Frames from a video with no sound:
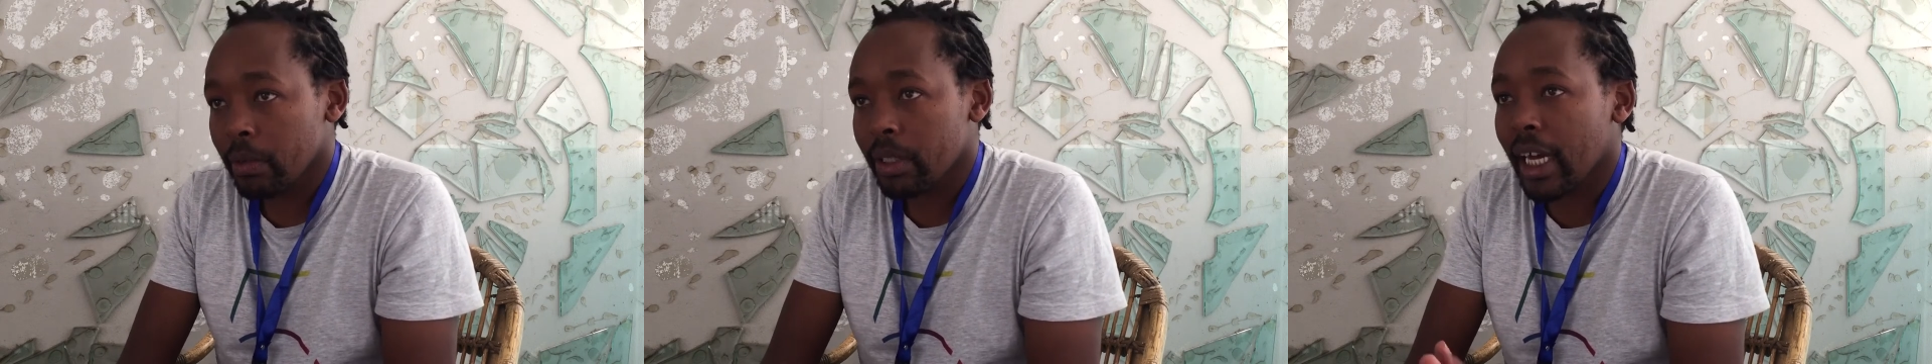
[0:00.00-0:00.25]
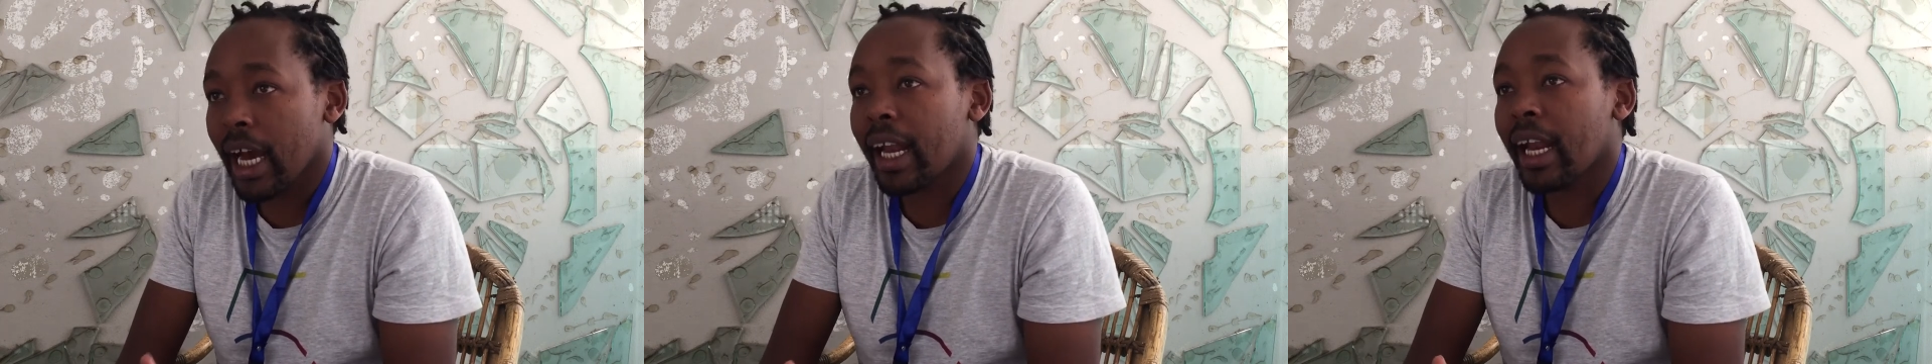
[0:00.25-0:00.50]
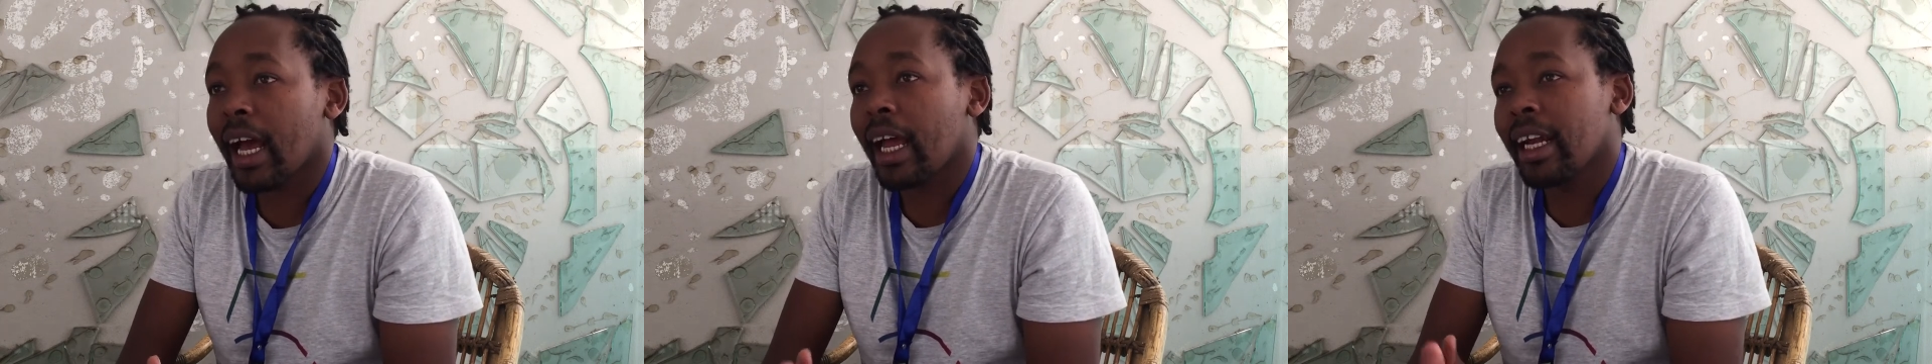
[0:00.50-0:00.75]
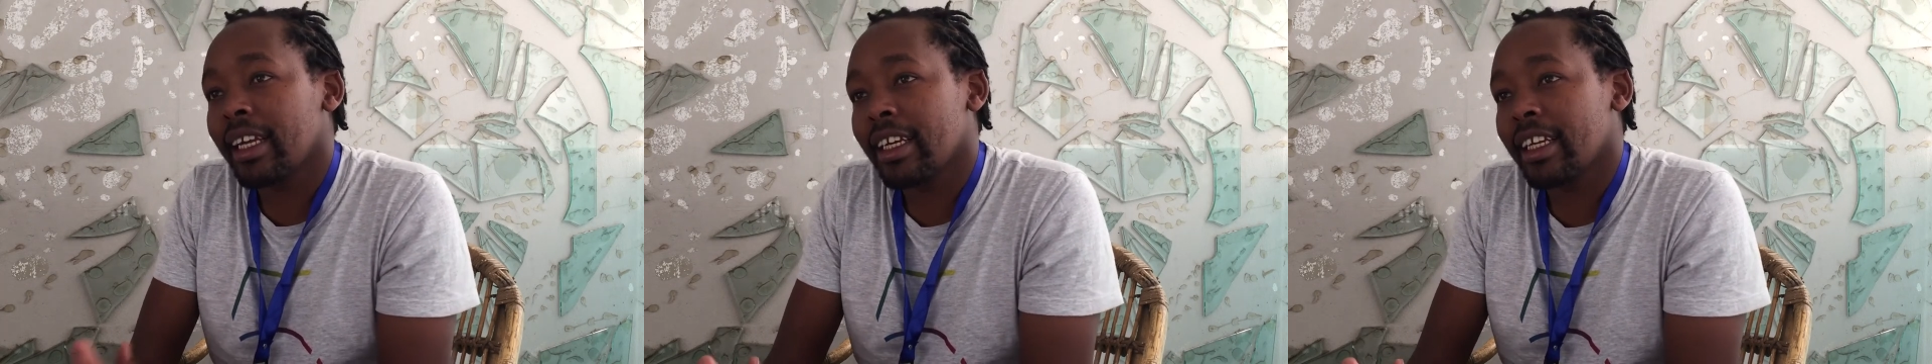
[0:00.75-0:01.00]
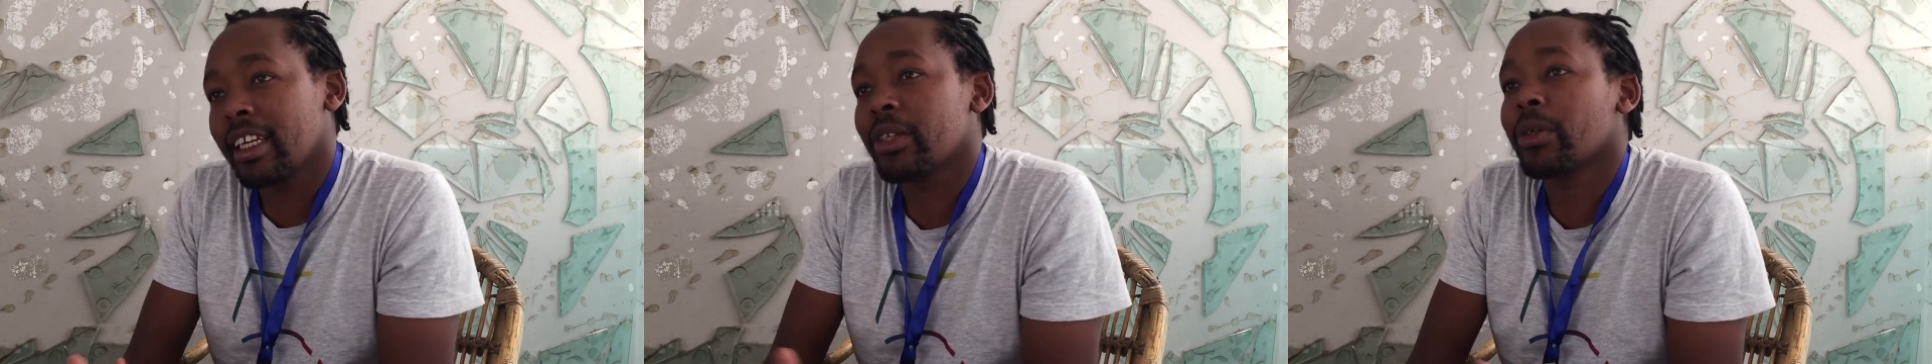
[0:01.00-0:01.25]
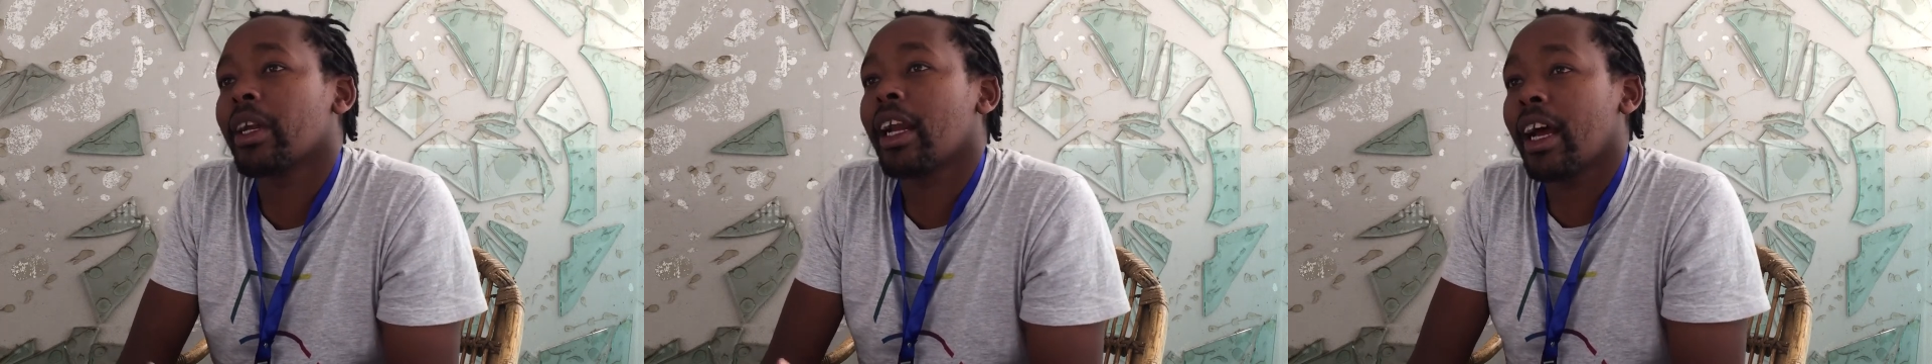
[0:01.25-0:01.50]
turn a lead
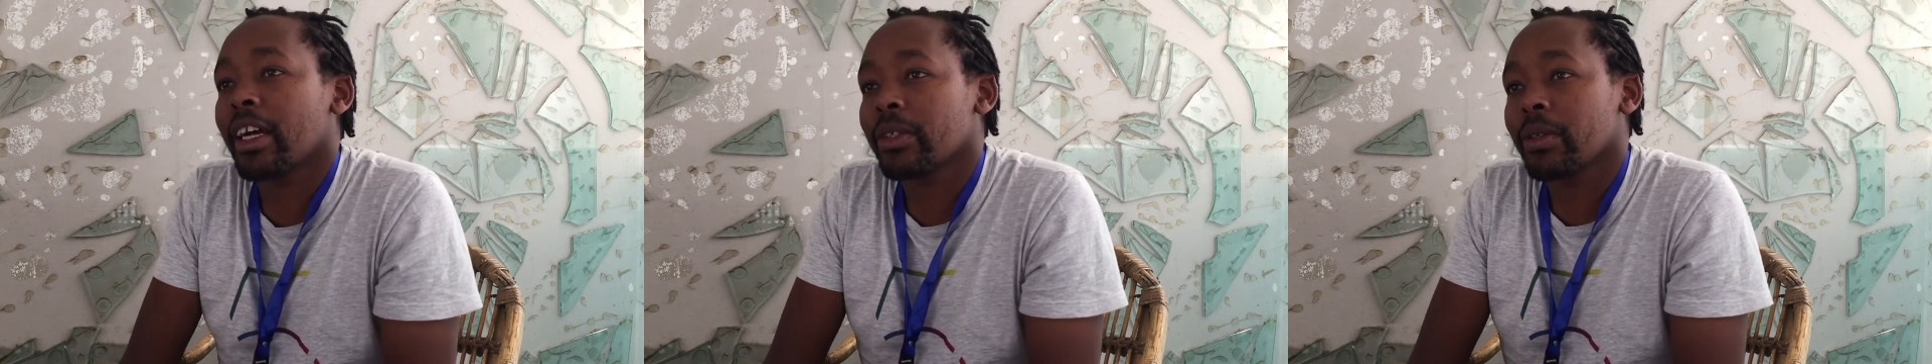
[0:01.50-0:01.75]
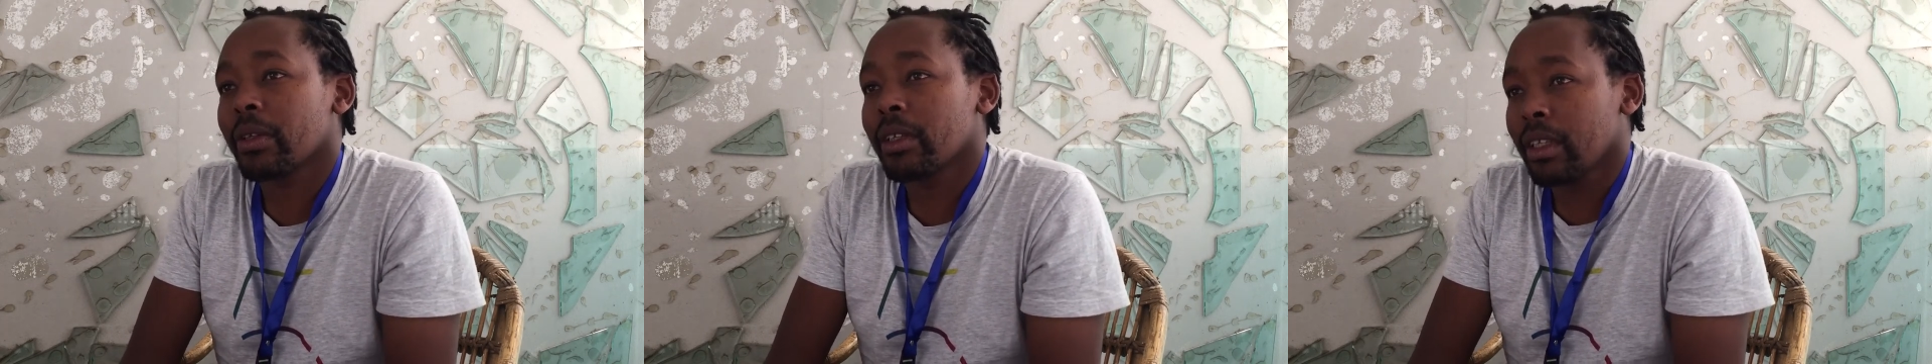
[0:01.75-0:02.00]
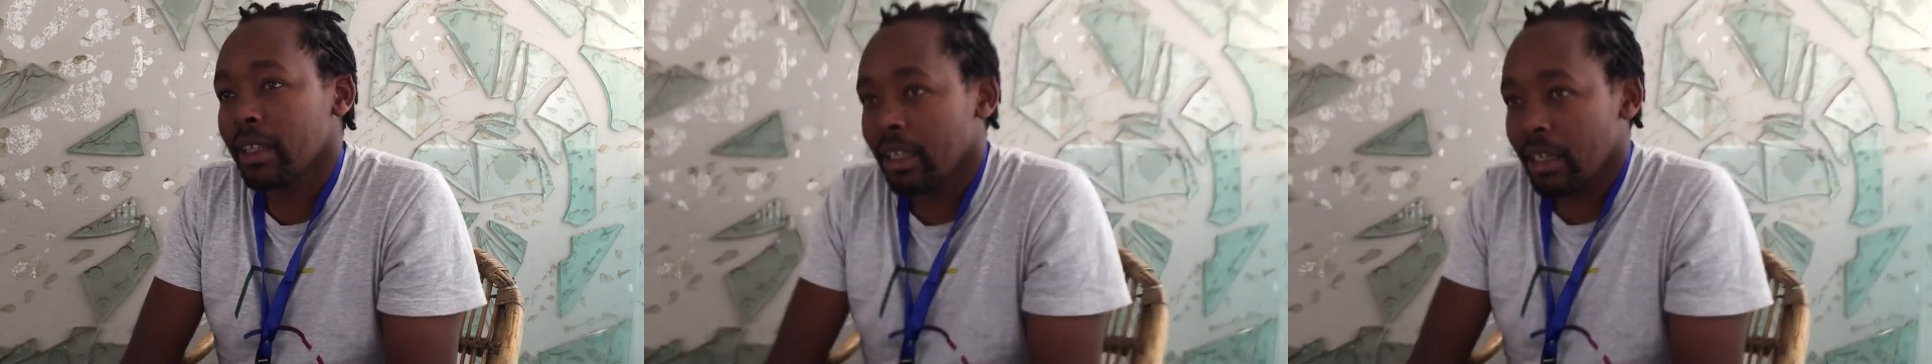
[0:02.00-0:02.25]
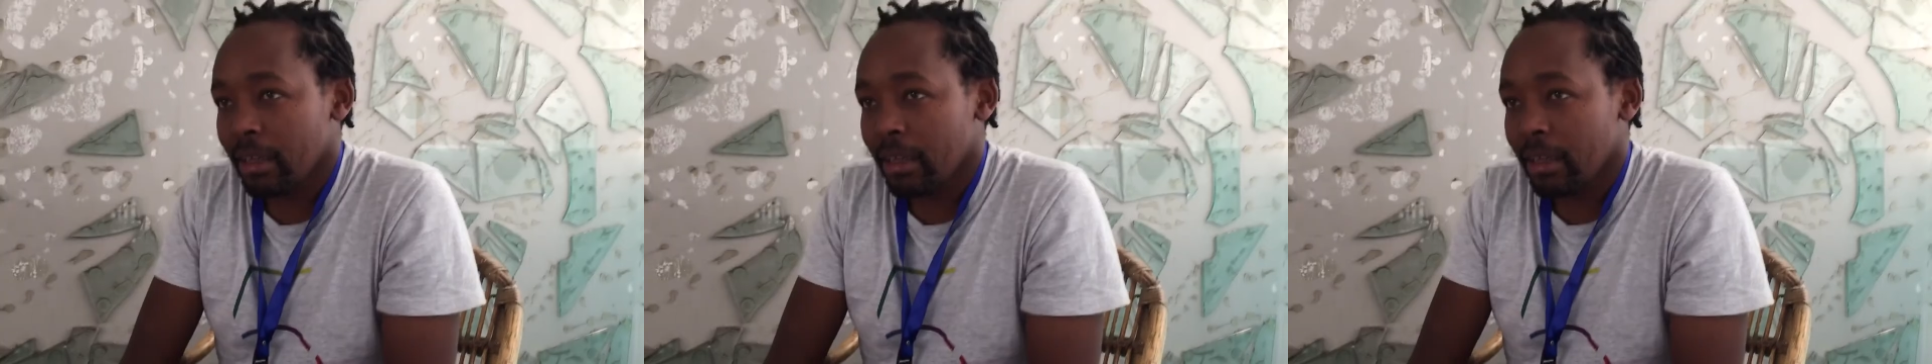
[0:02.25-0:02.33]
into an actual